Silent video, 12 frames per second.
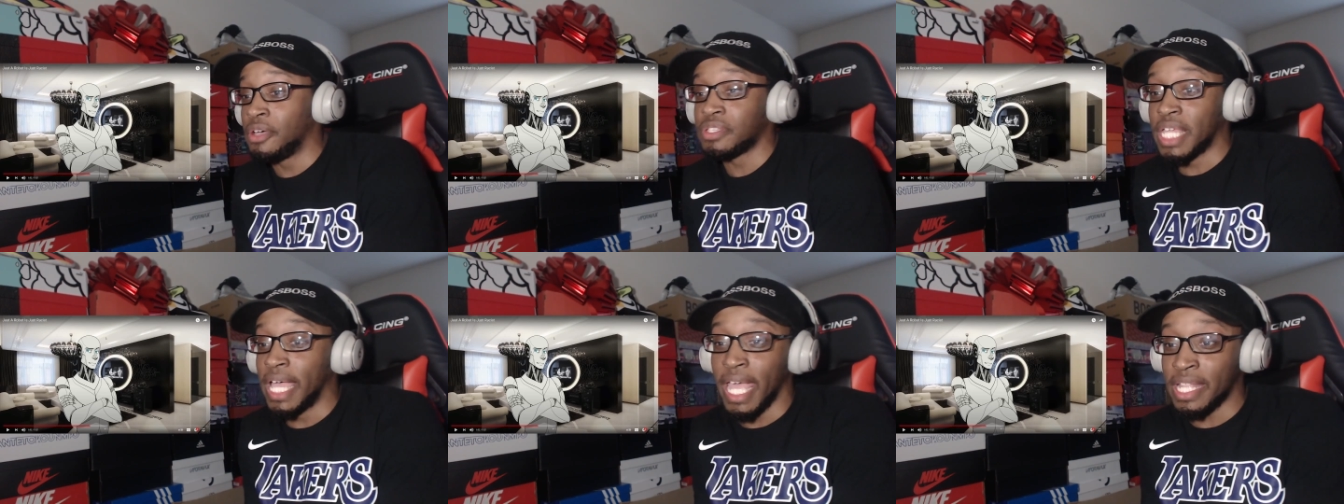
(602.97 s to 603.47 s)
I was
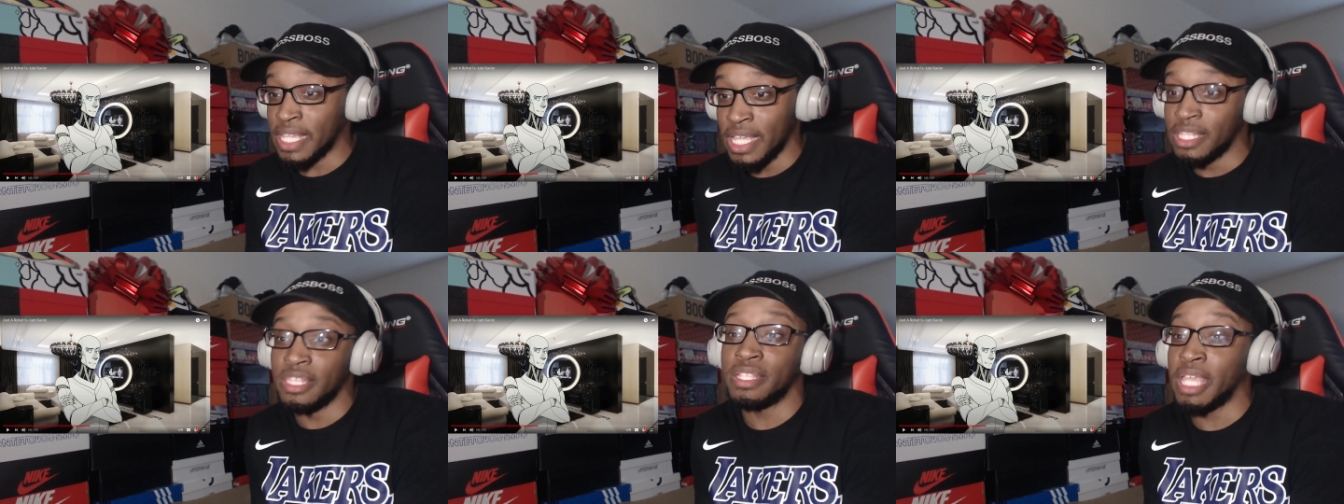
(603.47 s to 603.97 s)
like, at the
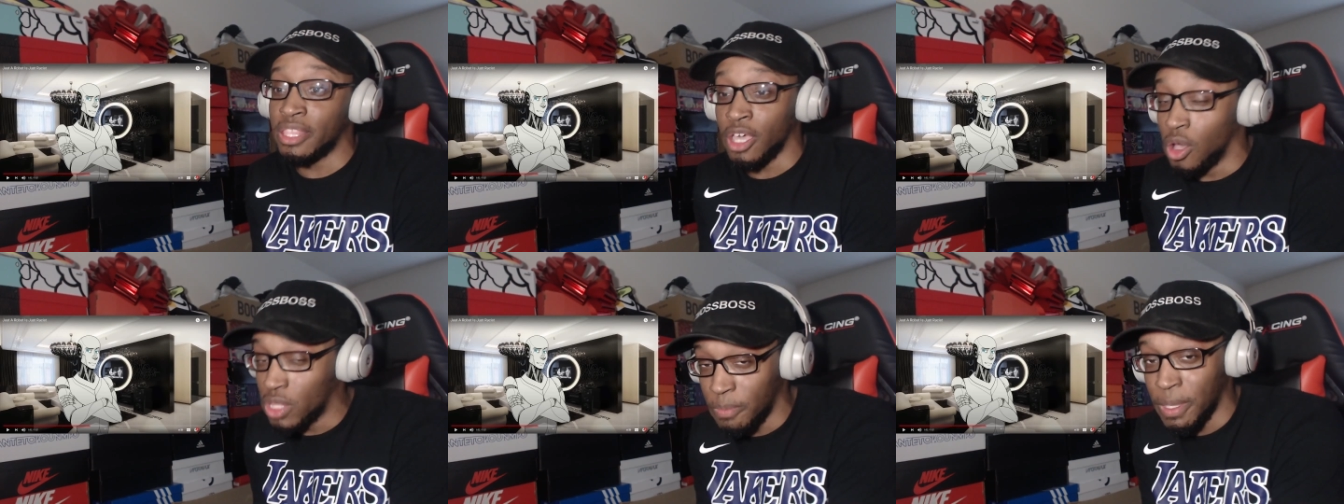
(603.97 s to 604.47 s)
end of the day, the
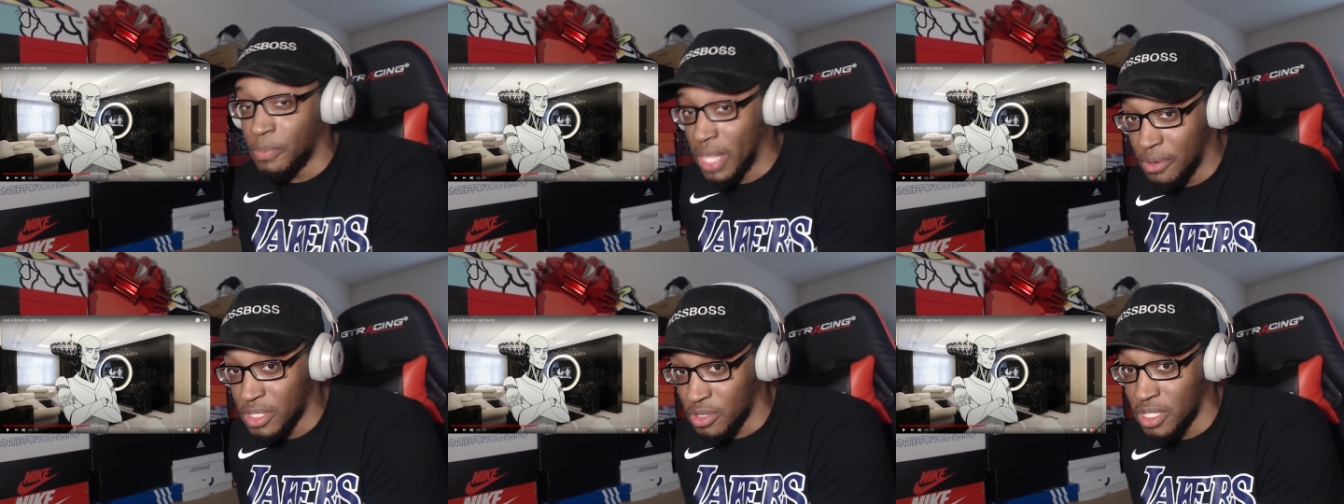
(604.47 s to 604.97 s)
only people
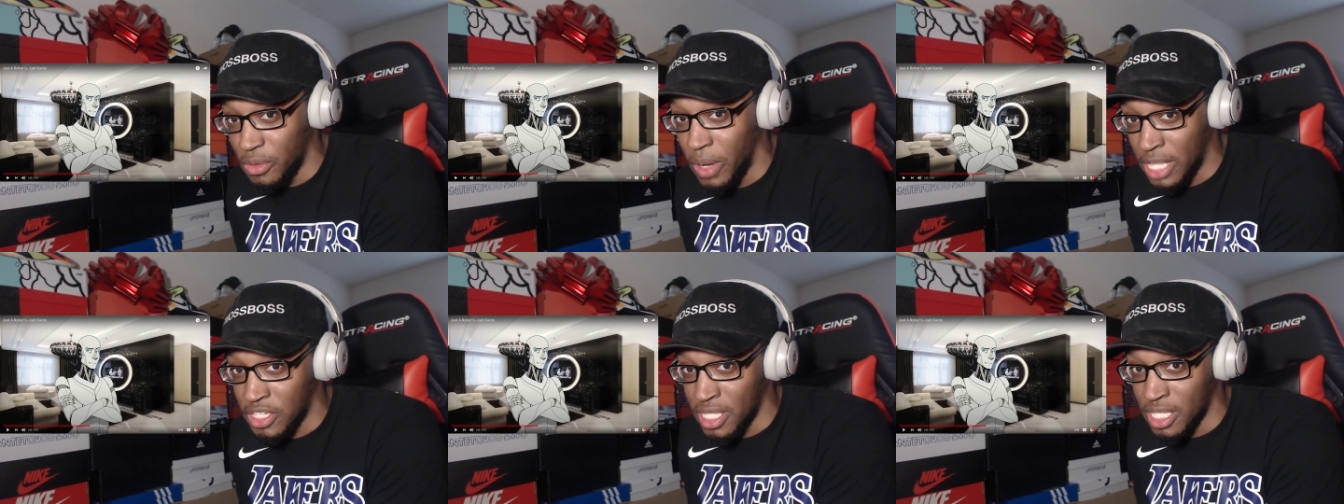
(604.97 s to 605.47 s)
that was really
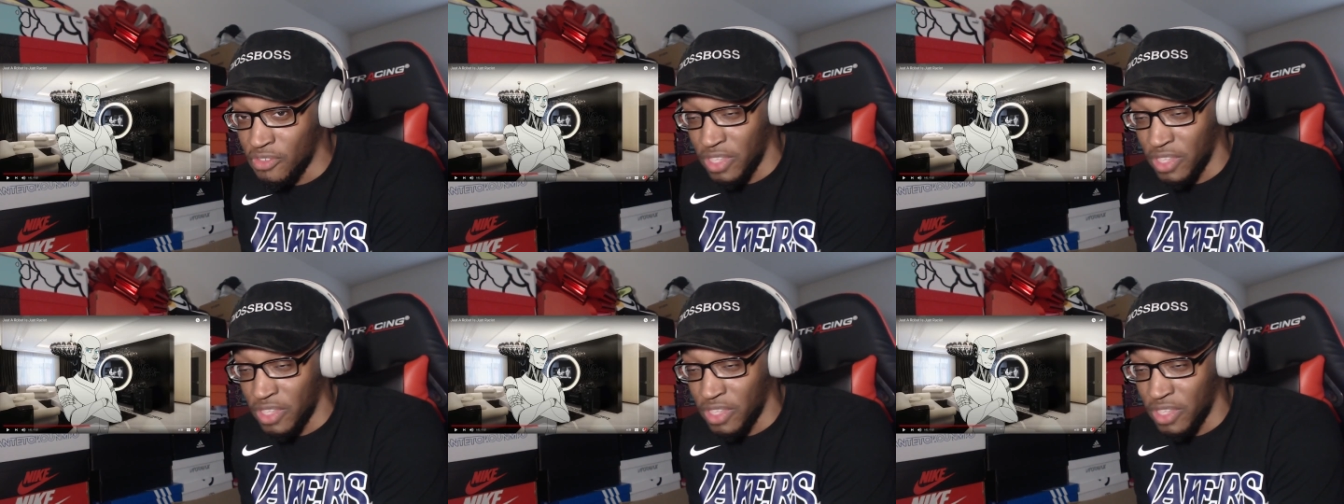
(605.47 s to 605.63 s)
watching this